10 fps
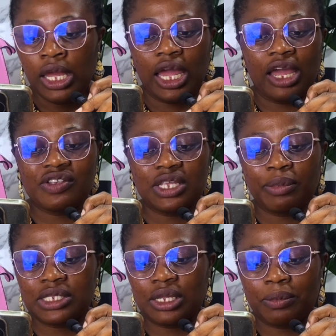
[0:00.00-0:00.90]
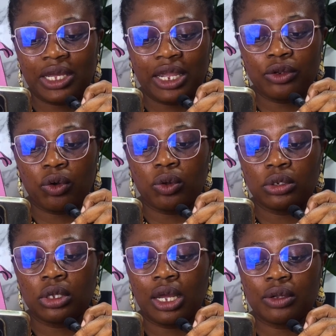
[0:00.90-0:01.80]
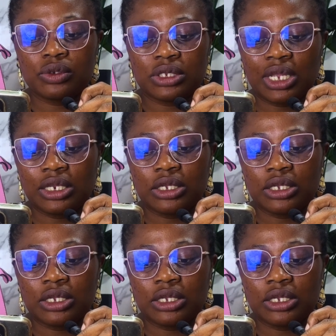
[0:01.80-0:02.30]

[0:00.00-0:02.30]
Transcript: I have step-by-step guide on how to start